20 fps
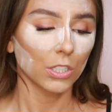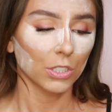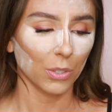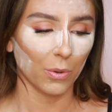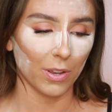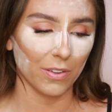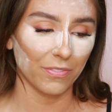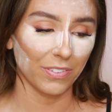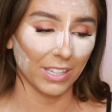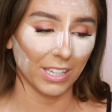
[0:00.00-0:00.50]

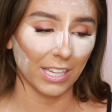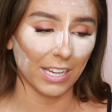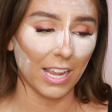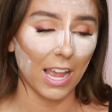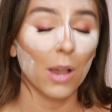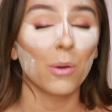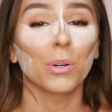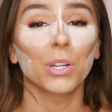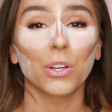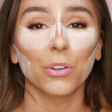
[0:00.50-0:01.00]
so I feel like
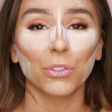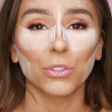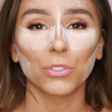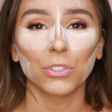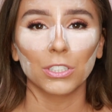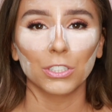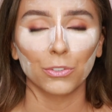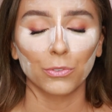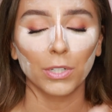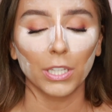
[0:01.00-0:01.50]
I would go
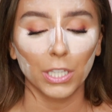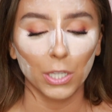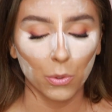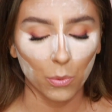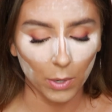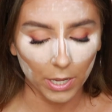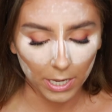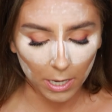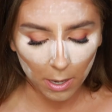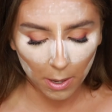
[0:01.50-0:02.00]
through this really
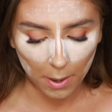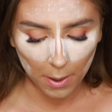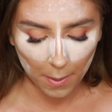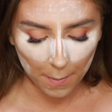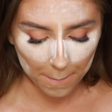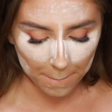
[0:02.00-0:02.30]
quick.